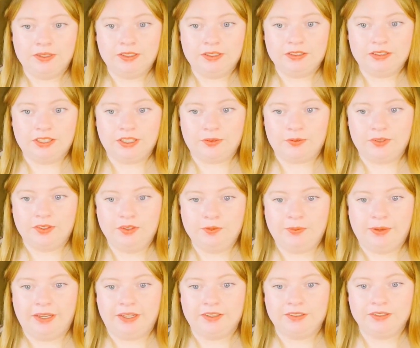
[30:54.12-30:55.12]
Like, with the
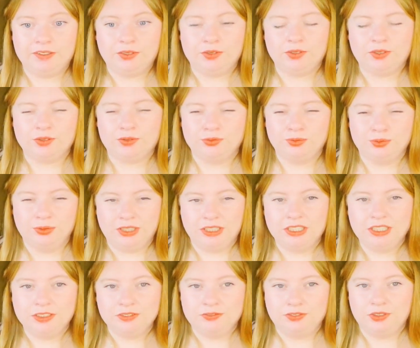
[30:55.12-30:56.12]
pattern, it was like really
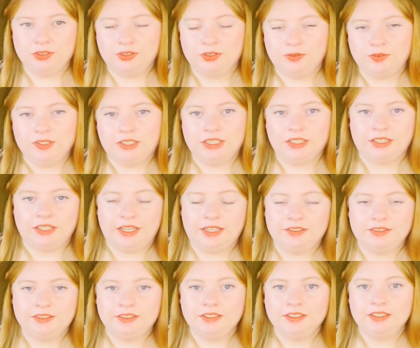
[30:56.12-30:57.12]
confusing with the
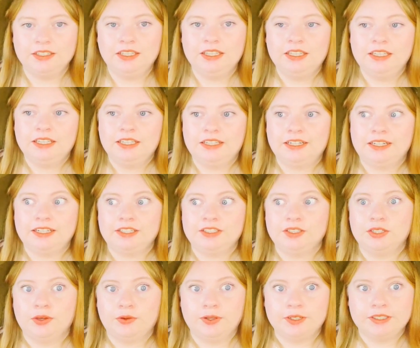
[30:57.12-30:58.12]
elastic, and I had
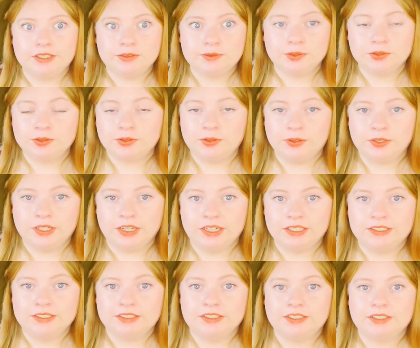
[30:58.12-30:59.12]
no idea what was going on
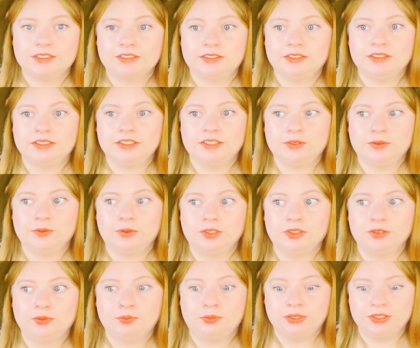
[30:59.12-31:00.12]
until it
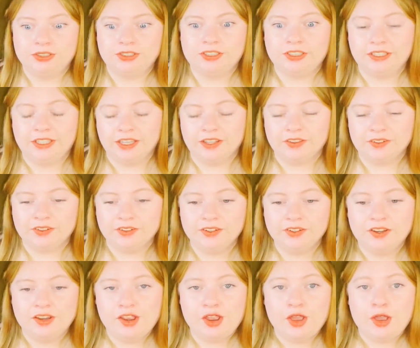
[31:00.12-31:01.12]
was put together,
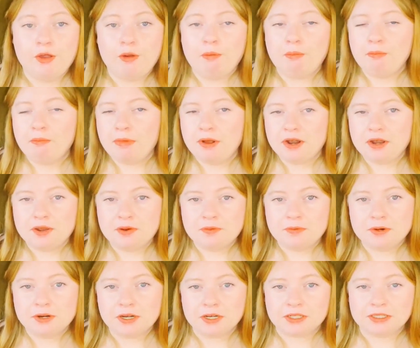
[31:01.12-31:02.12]
but it
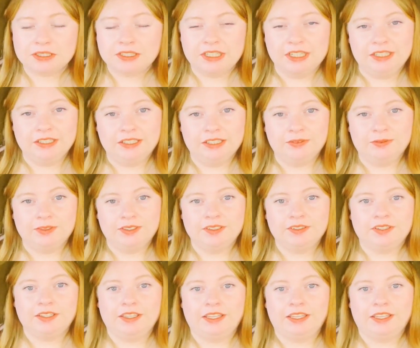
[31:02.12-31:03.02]
worked. And then when it's like